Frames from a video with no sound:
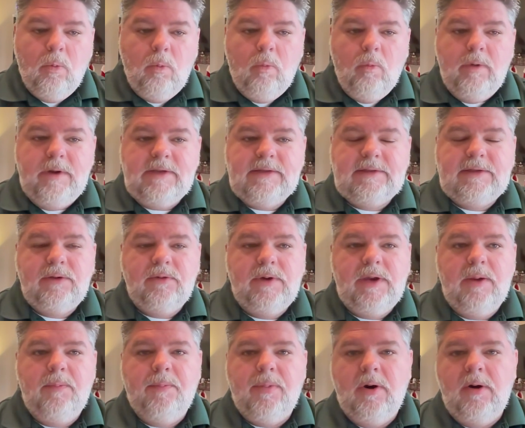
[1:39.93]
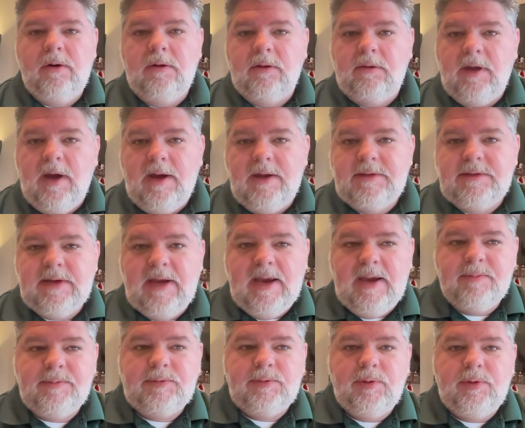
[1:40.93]
We still get burnt a lot of
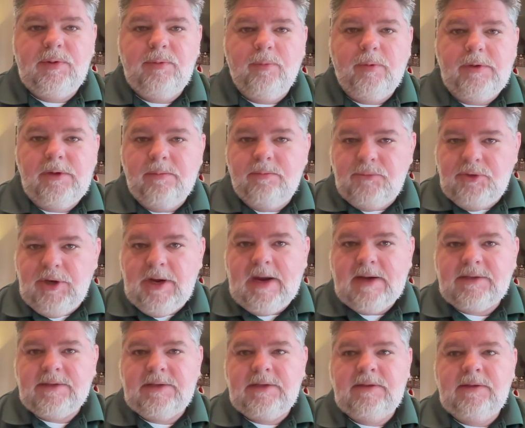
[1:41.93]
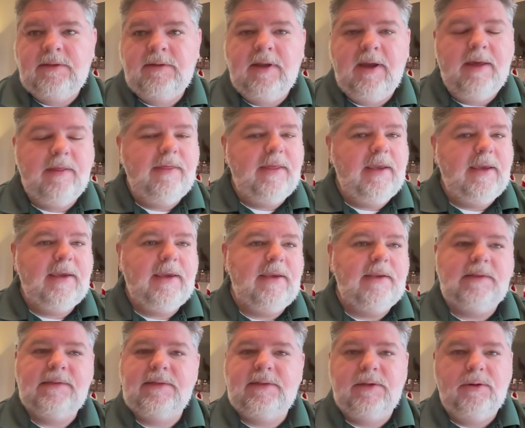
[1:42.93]
times with William Jackson. I think
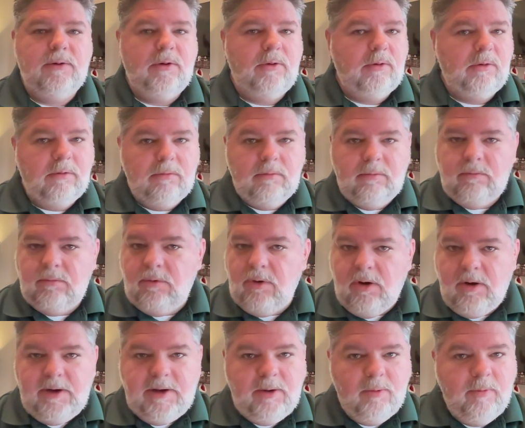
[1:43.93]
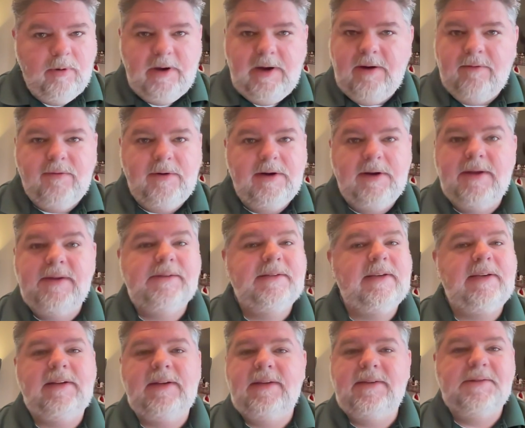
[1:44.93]
he's still learning whatever it is
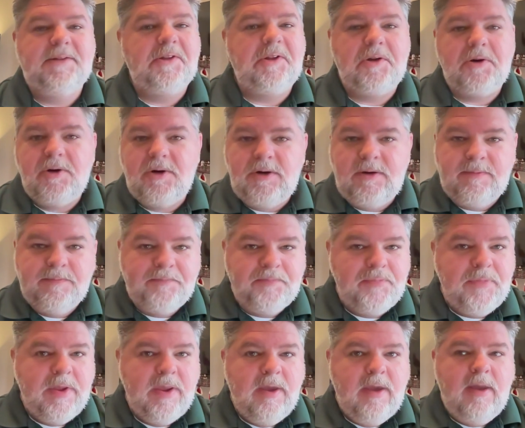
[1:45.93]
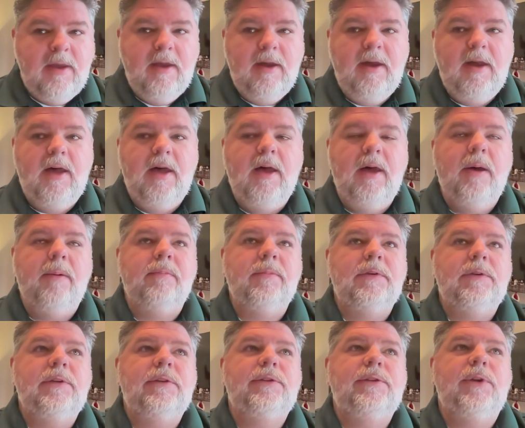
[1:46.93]
he needs to learn.
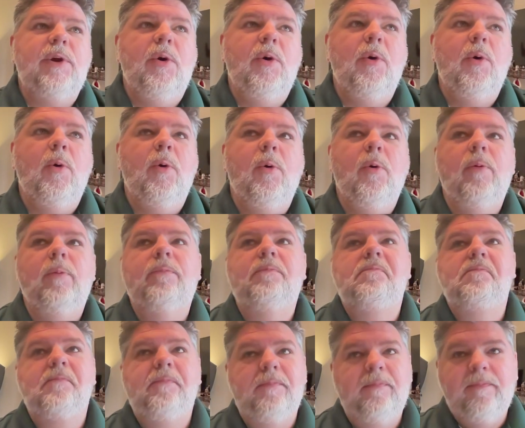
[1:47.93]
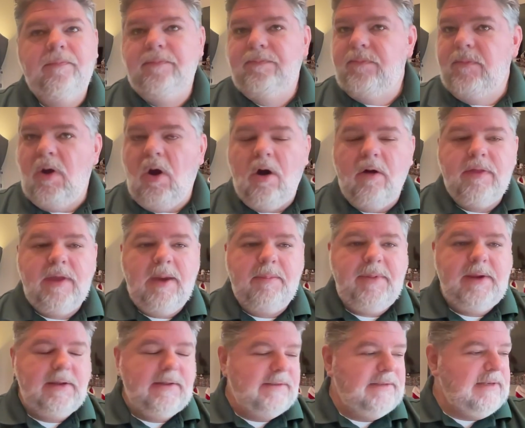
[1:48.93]
All that
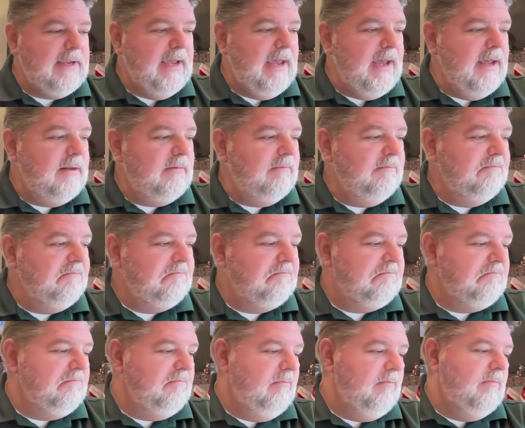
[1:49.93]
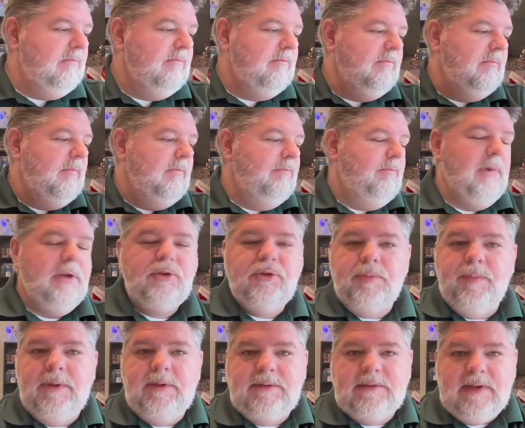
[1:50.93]
being said,
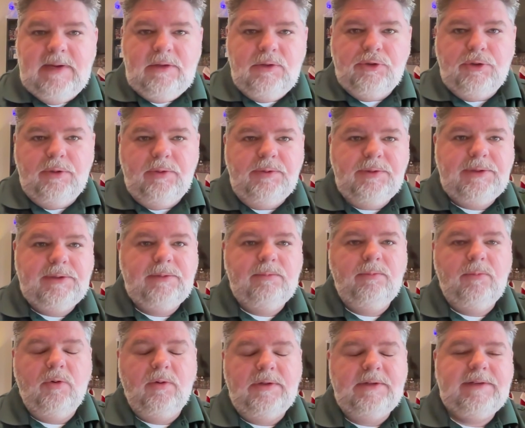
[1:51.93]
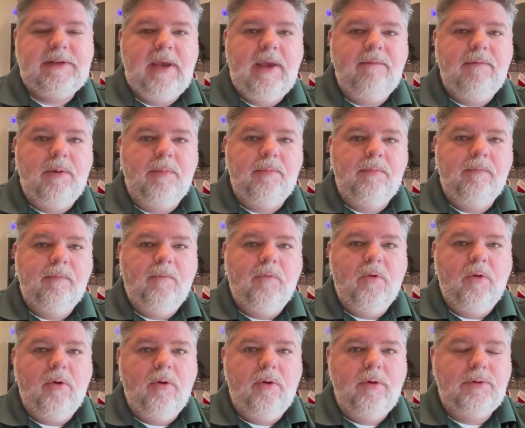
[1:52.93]
Benjamin St. Juice going to save him
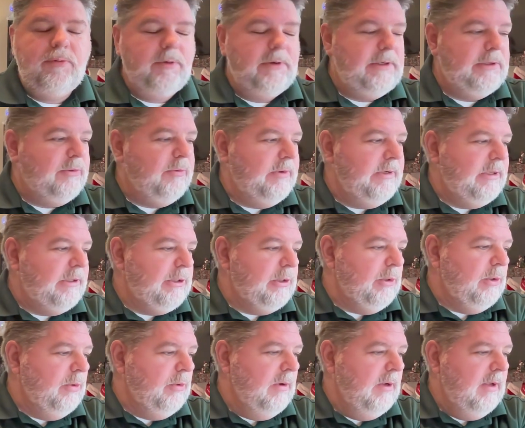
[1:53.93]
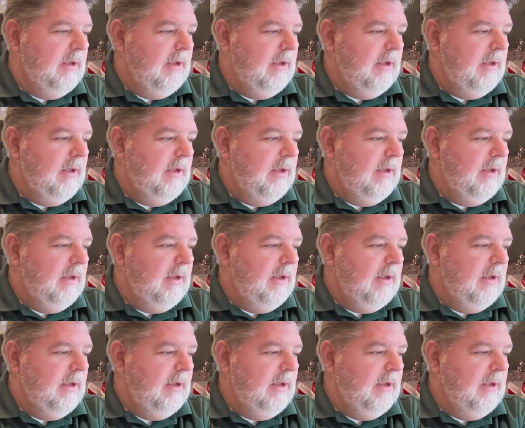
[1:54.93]
for 2022.